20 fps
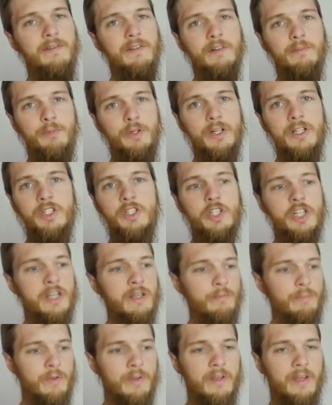They're pretty
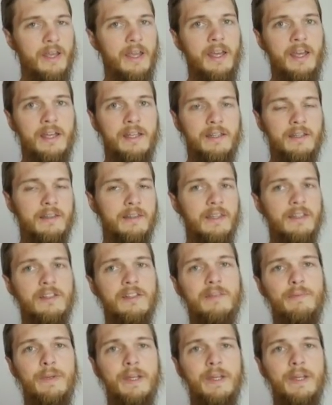cheap, and they just